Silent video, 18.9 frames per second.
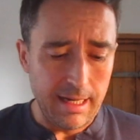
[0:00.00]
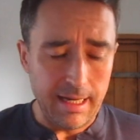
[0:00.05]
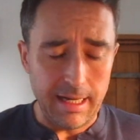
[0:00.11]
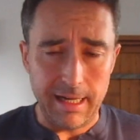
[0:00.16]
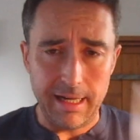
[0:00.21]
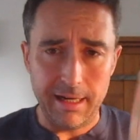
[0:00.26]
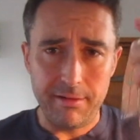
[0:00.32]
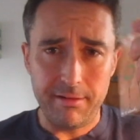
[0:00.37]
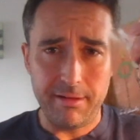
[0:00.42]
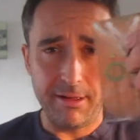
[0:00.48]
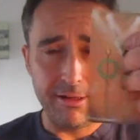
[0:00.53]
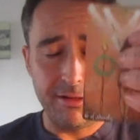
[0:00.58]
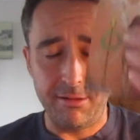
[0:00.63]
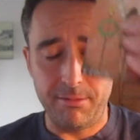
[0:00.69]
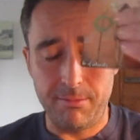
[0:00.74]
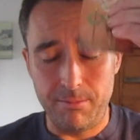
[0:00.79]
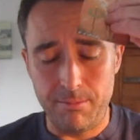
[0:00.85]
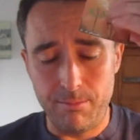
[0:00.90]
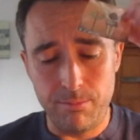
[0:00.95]
I think
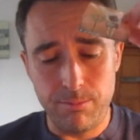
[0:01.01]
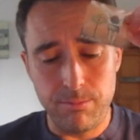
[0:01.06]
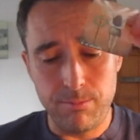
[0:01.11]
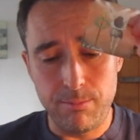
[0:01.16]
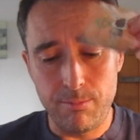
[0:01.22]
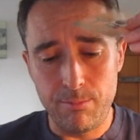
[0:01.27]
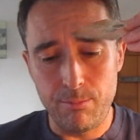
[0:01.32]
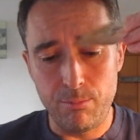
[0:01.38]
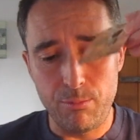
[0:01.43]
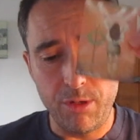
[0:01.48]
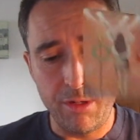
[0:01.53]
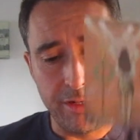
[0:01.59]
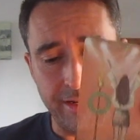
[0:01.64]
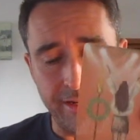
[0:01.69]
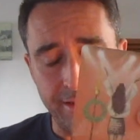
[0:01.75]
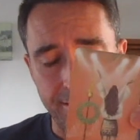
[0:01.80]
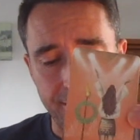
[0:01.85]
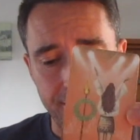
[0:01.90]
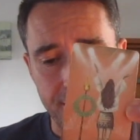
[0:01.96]
you're
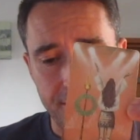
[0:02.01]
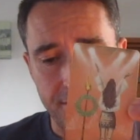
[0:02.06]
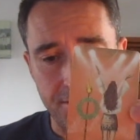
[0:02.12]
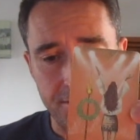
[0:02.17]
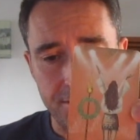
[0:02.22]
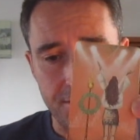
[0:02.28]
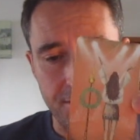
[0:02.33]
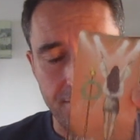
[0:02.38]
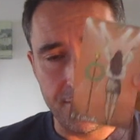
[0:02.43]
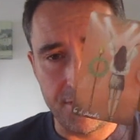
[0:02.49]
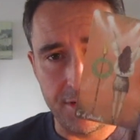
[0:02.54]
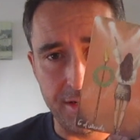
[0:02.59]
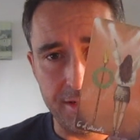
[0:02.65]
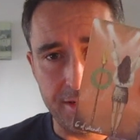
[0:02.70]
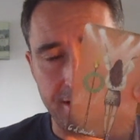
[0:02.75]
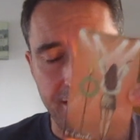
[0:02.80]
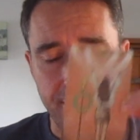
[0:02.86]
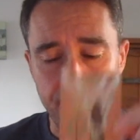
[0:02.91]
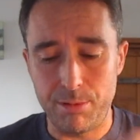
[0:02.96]
working your socks off trying
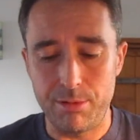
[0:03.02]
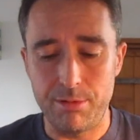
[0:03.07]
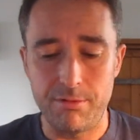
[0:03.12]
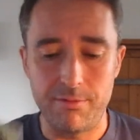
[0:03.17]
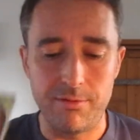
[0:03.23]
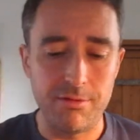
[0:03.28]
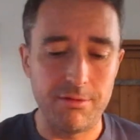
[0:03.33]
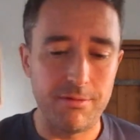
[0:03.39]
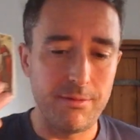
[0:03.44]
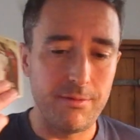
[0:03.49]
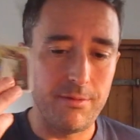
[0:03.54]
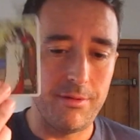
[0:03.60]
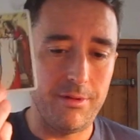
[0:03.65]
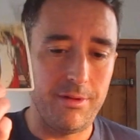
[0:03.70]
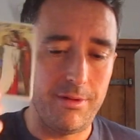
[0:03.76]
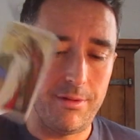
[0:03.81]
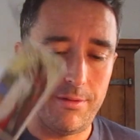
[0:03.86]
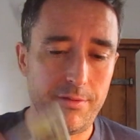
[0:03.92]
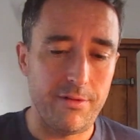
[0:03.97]
to get approval
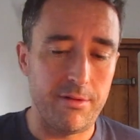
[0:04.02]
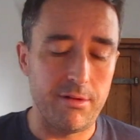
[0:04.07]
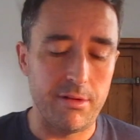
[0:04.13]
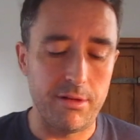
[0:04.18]
for a